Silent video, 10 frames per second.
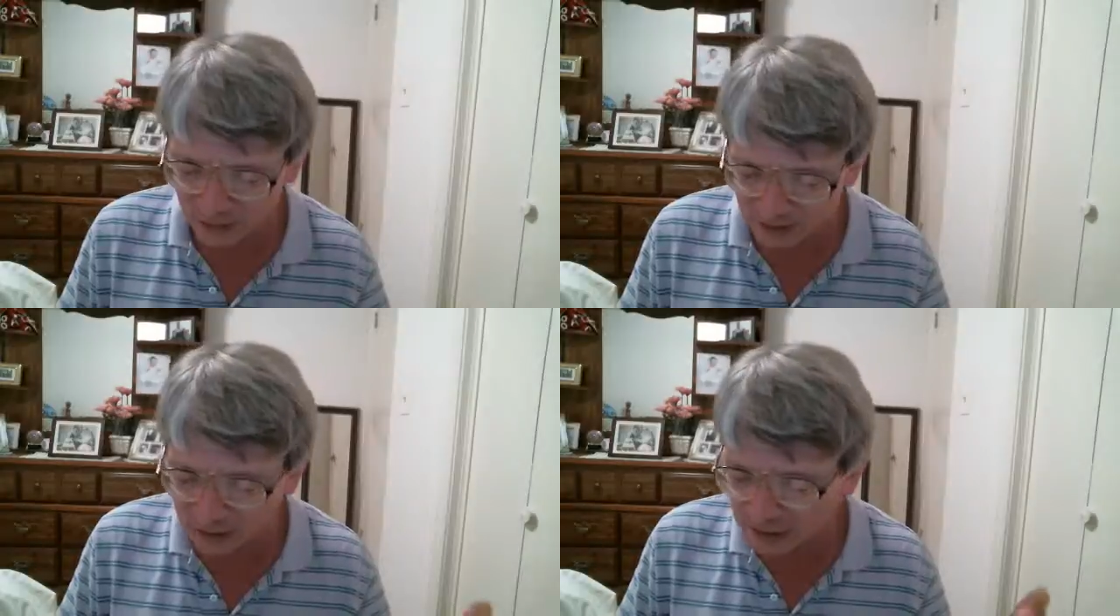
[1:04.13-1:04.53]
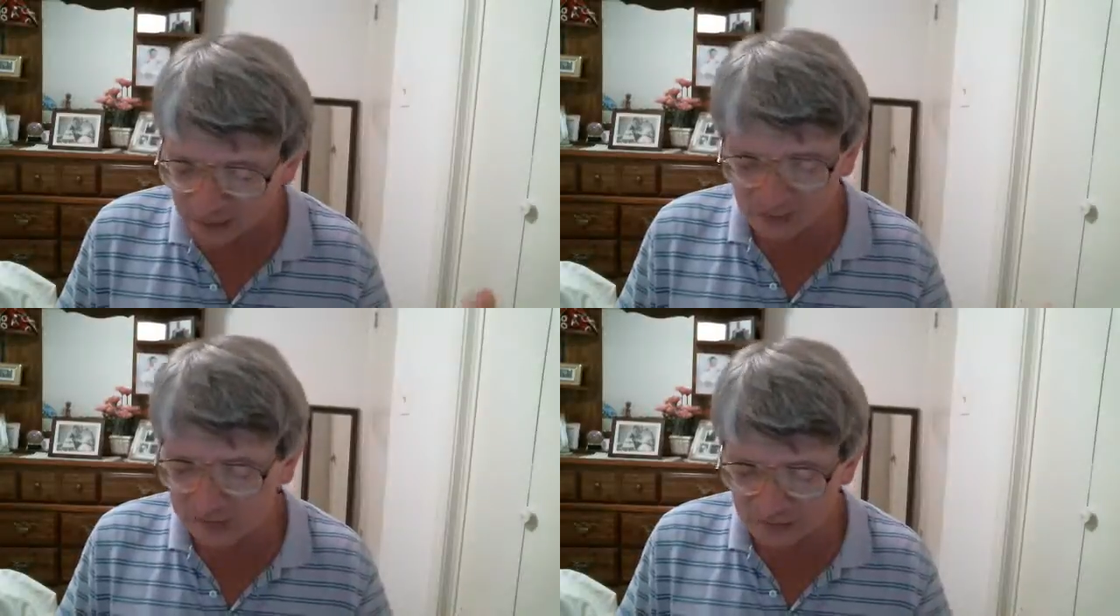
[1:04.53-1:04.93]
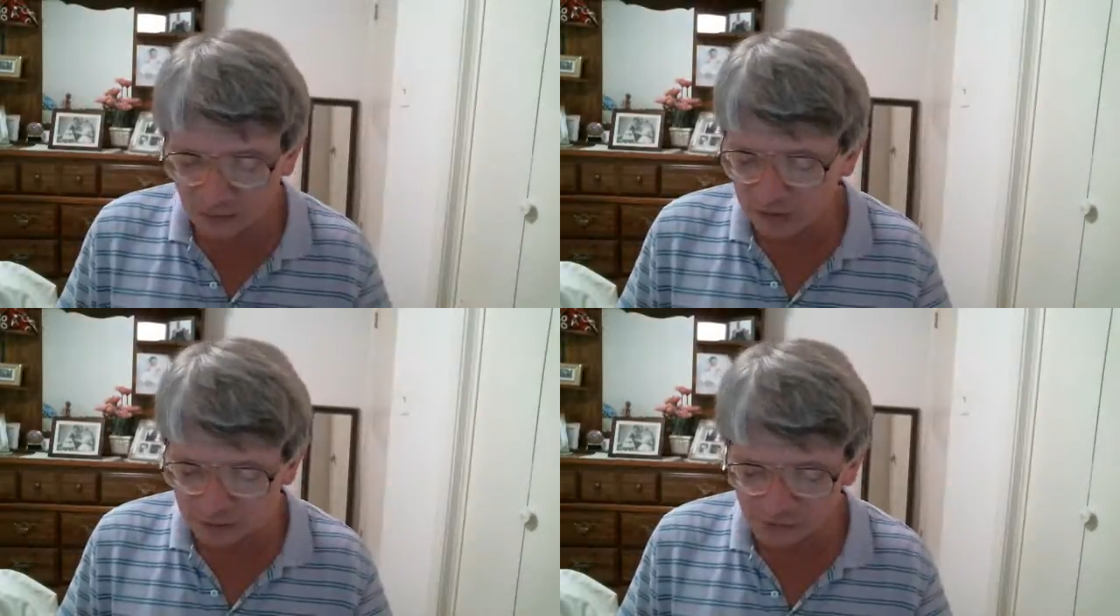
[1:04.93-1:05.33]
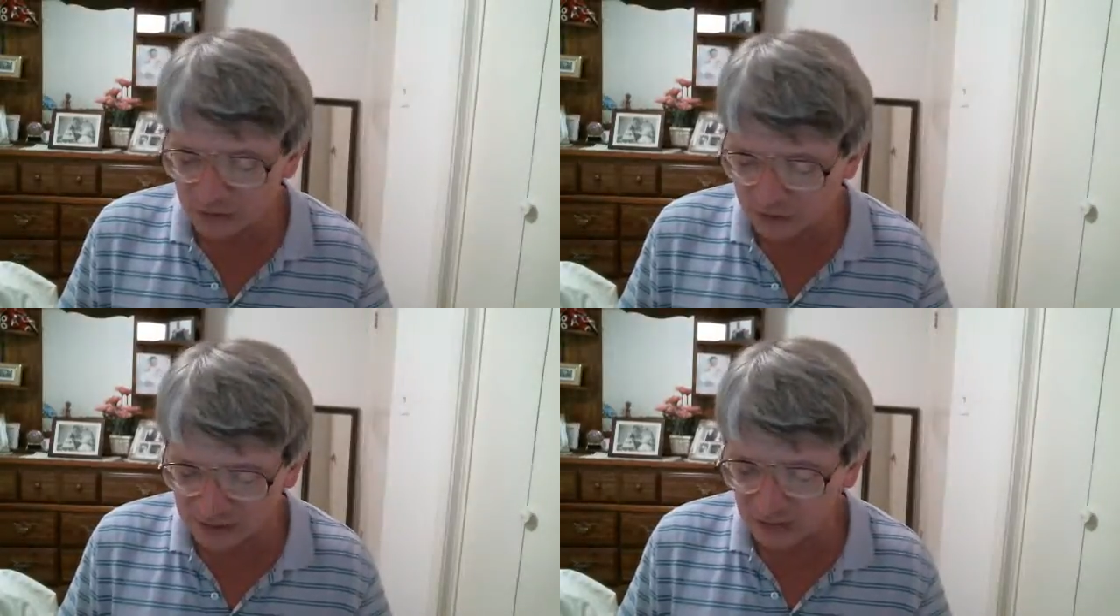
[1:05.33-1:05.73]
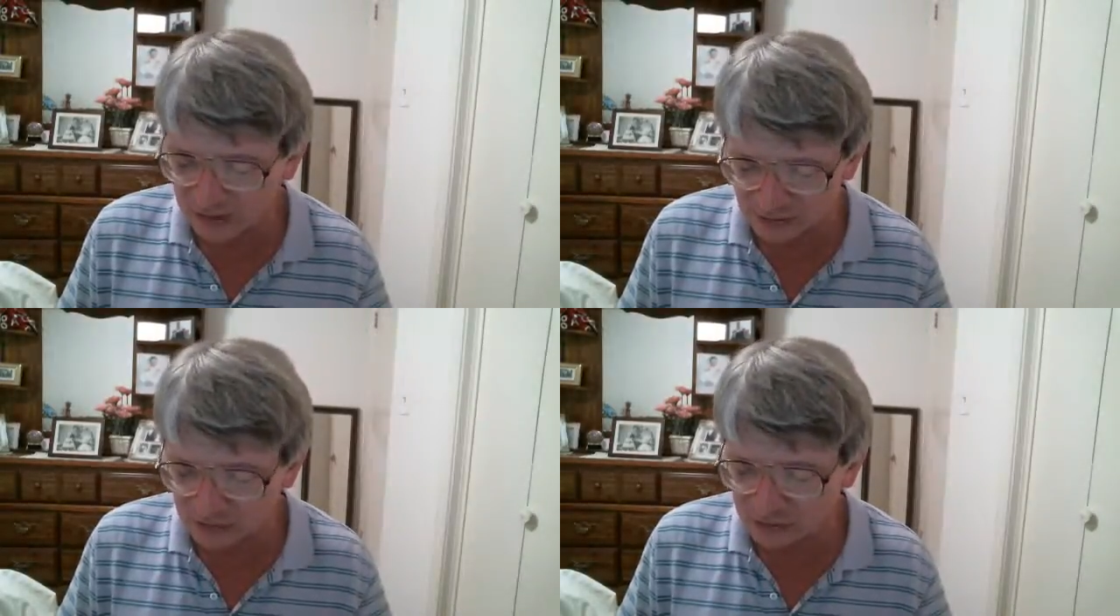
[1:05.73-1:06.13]
one. Stevie Wonder's first hit
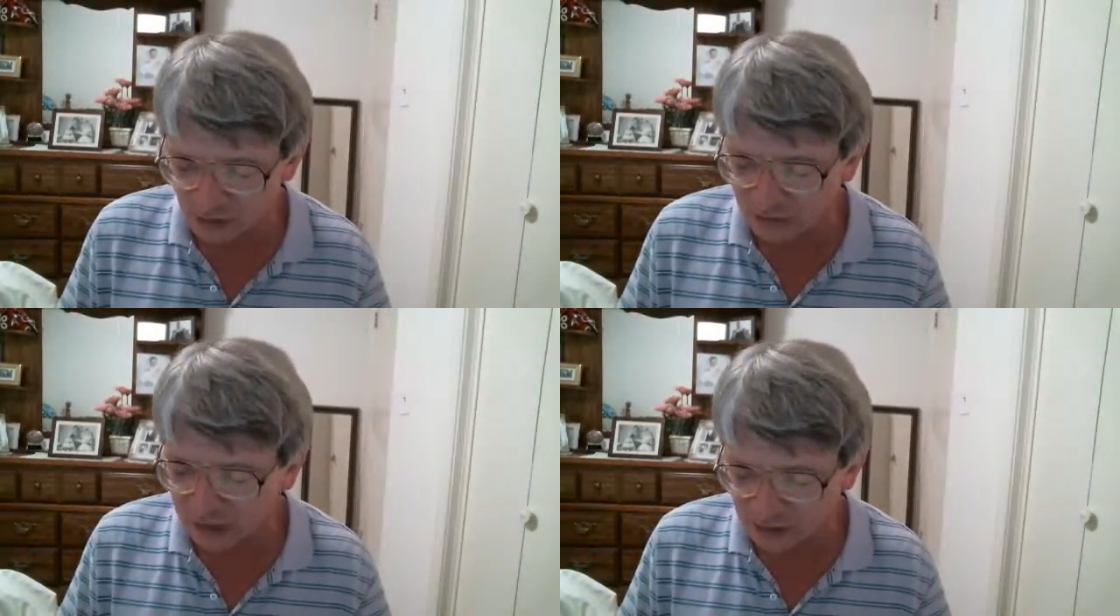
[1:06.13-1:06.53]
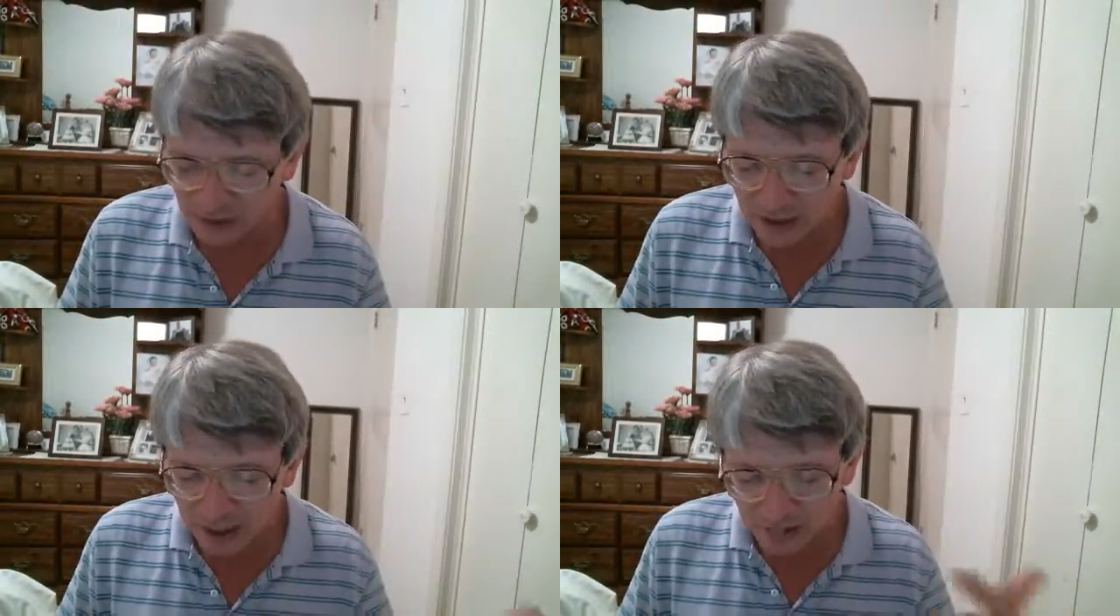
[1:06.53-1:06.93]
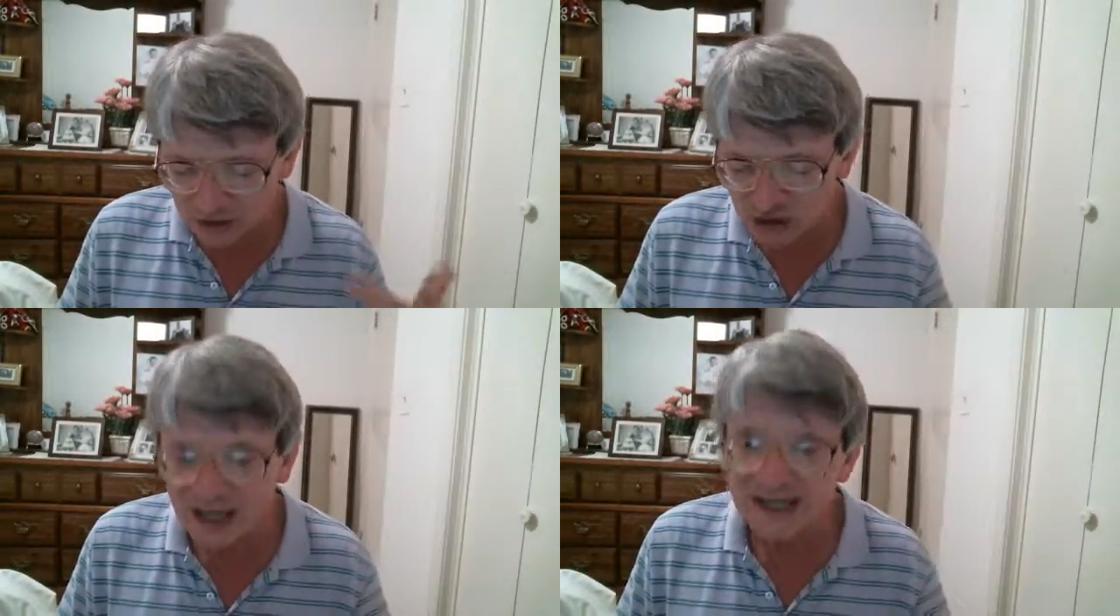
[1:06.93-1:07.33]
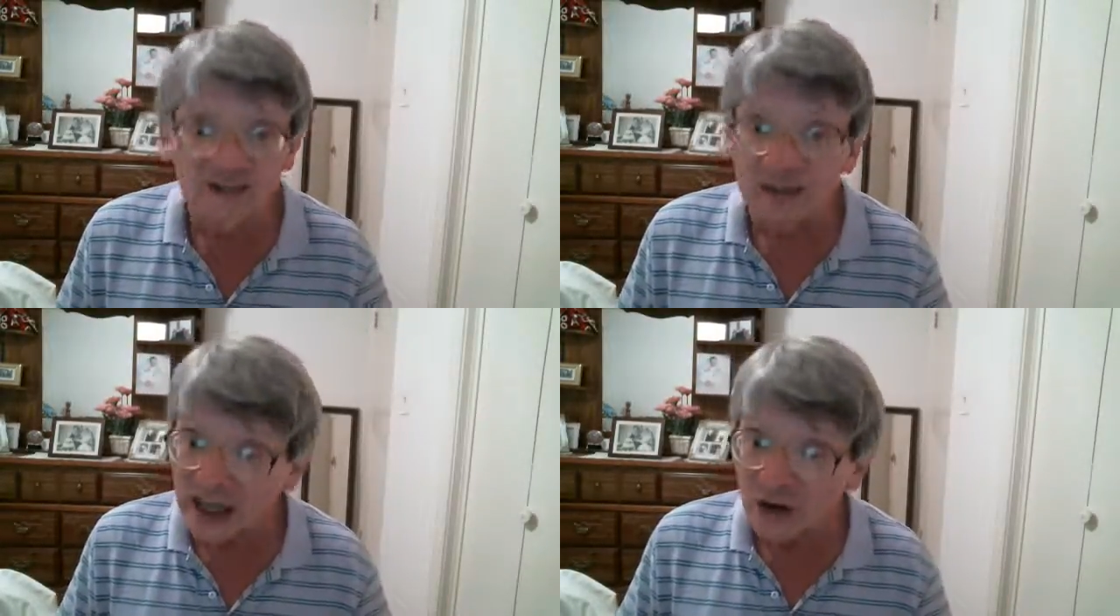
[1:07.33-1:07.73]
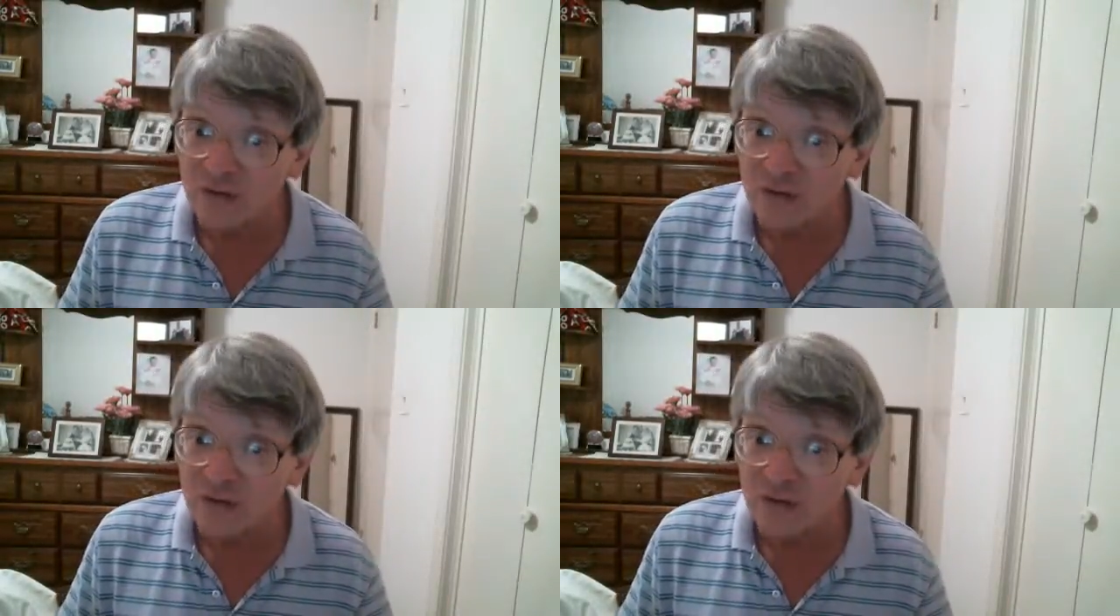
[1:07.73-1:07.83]
record is on here. But Shake a Tail